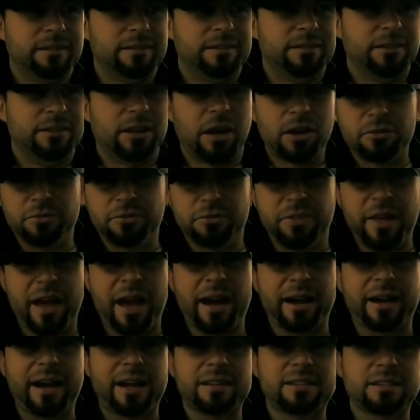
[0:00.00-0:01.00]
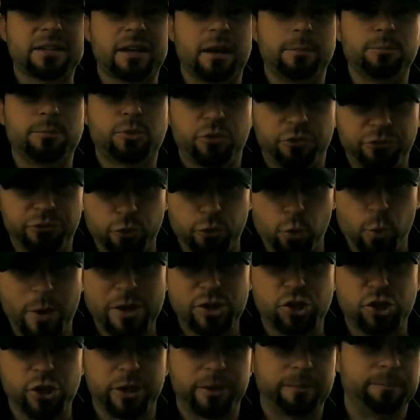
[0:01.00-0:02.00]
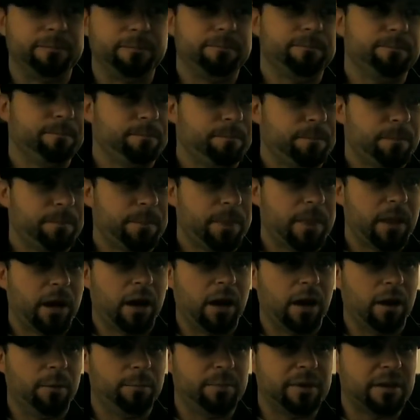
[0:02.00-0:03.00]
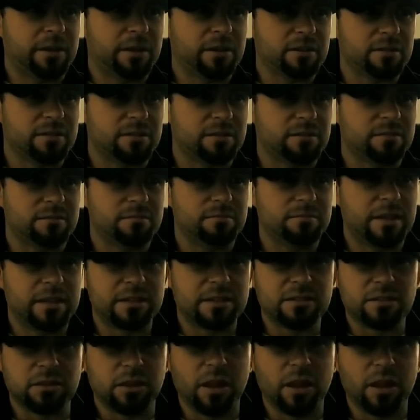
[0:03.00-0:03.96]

None of that got to come to fruition because his